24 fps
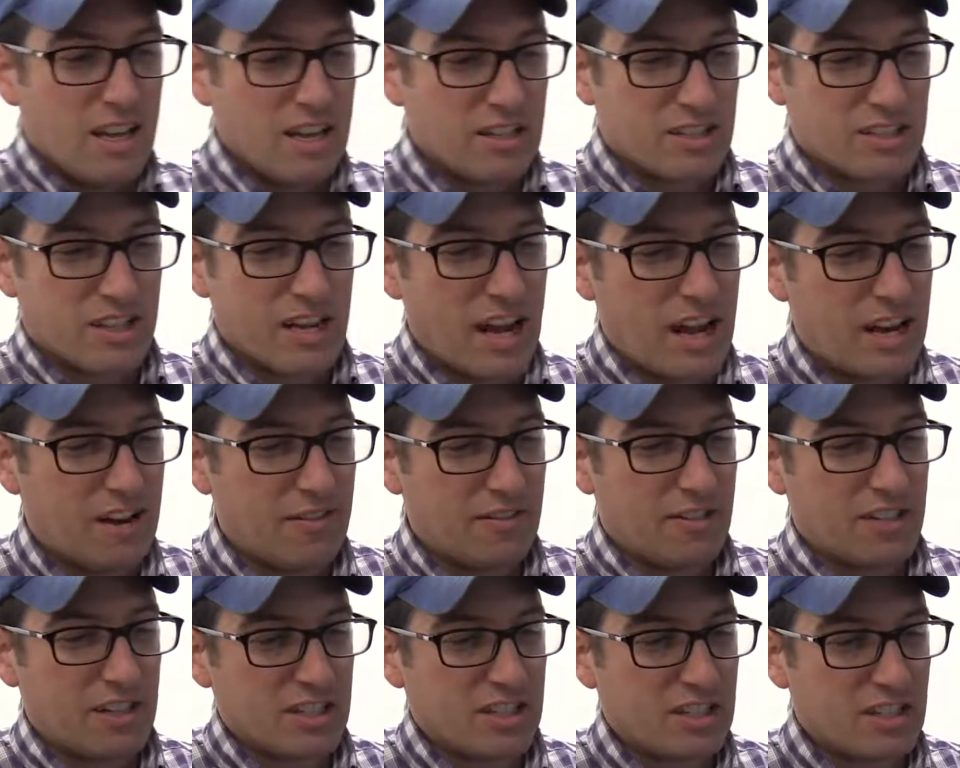It's kind
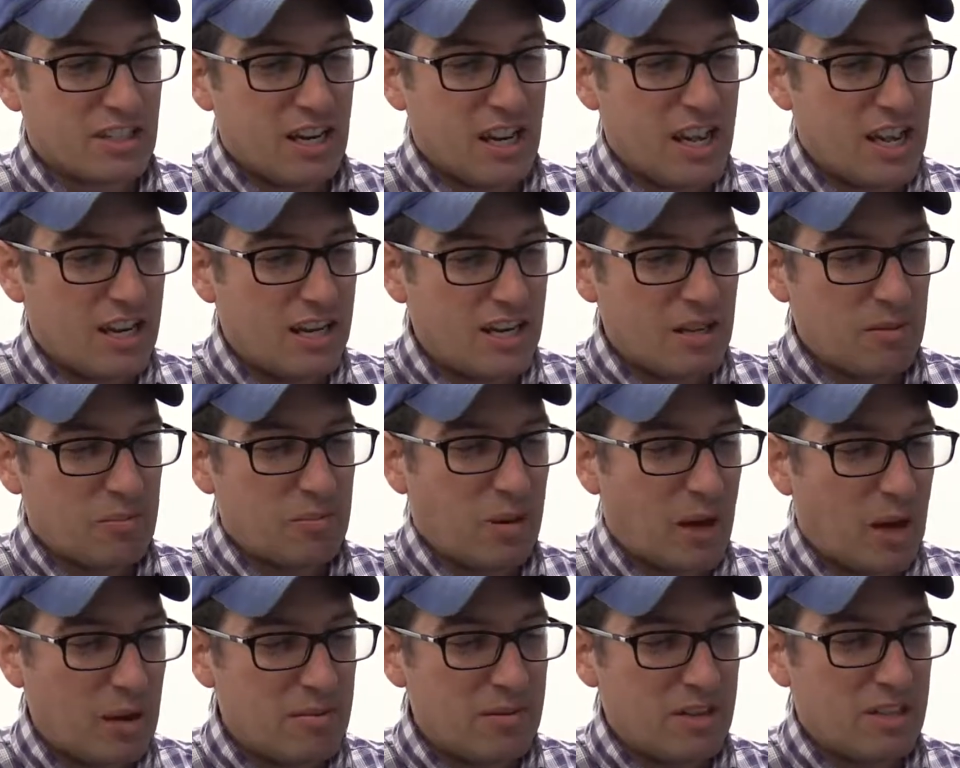of a sandy
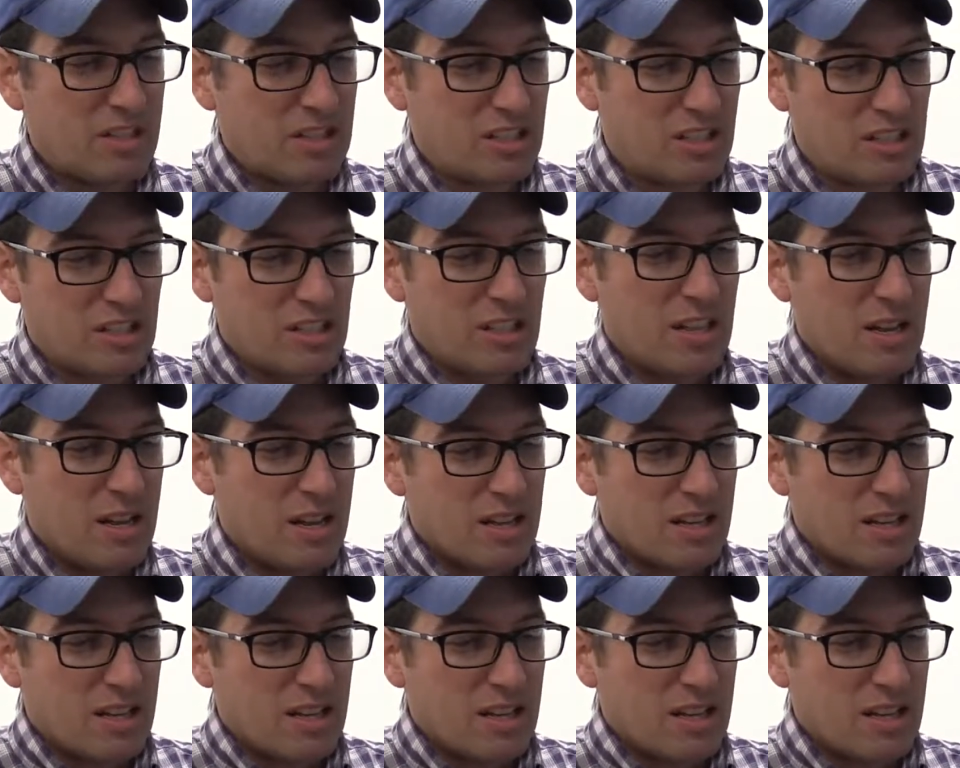pumice.